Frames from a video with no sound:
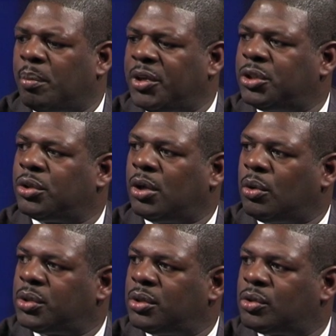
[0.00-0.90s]
be sure to
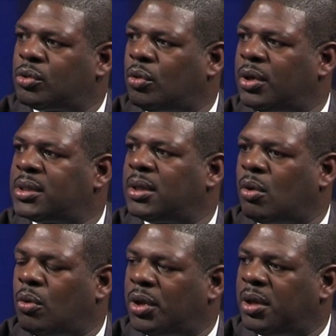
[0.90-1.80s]
go to the source and
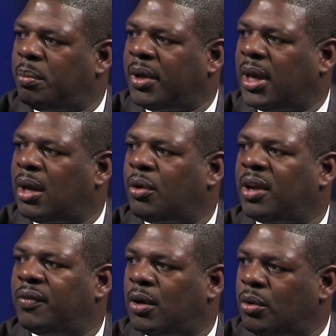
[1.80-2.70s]
call your bank, or
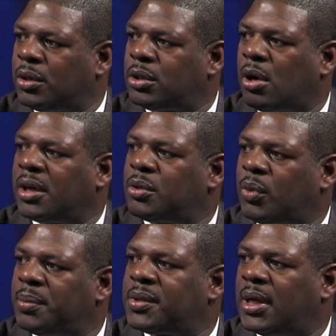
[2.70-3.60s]
even go to Target's
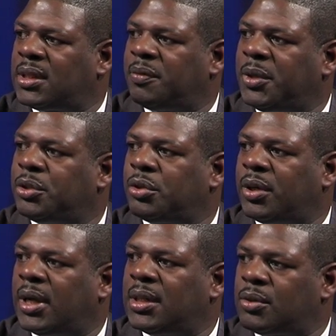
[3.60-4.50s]
website to be sure
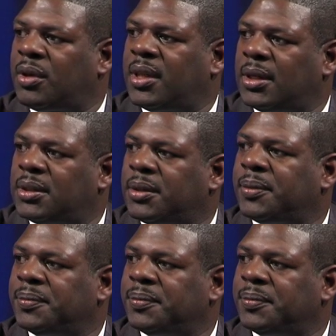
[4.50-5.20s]
that it's authentic.